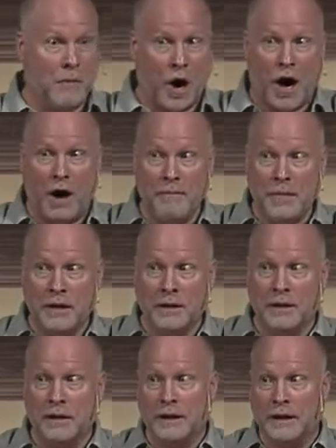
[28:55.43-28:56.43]
mom,
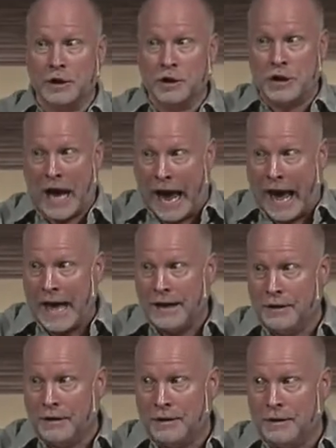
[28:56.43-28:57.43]

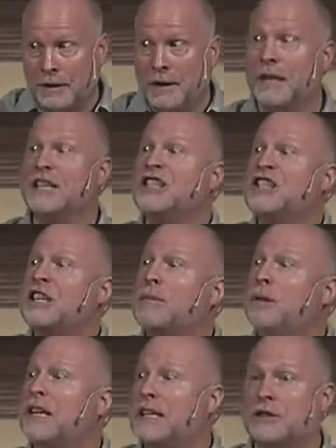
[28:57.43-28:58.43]
dad,
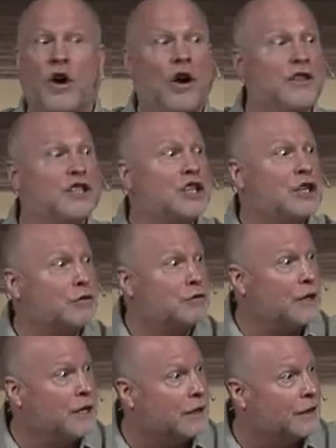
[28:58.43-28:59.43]
siblings, all the
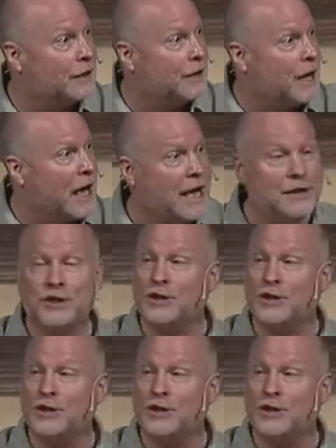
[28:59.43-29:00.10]
children. And